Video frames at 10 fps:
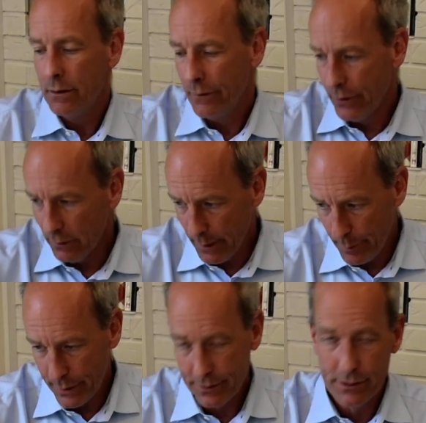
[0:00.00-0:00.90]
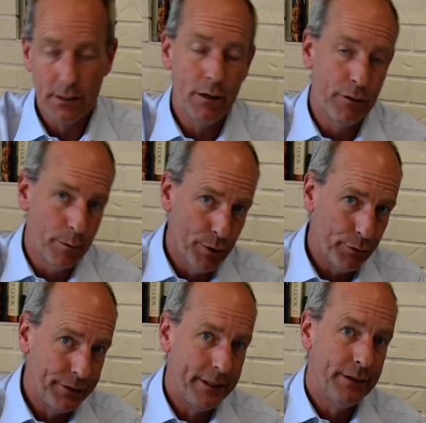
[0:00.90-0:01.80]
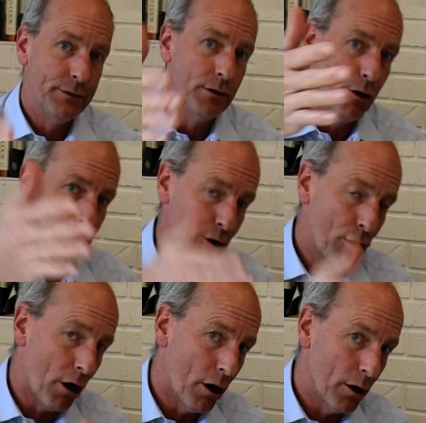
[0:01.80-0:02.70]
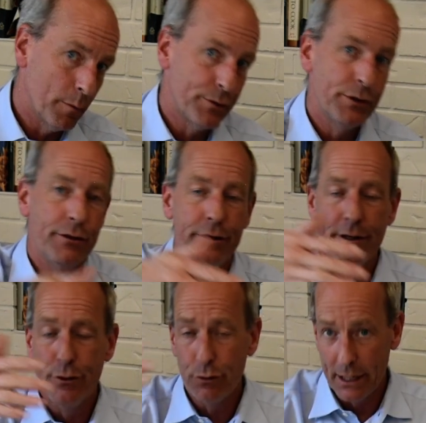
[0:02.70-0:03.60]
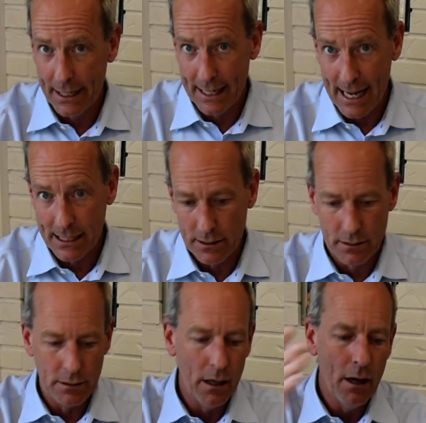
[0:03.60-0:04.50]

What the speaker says: the lipids, the proteins, the carbs, the nucleic acids,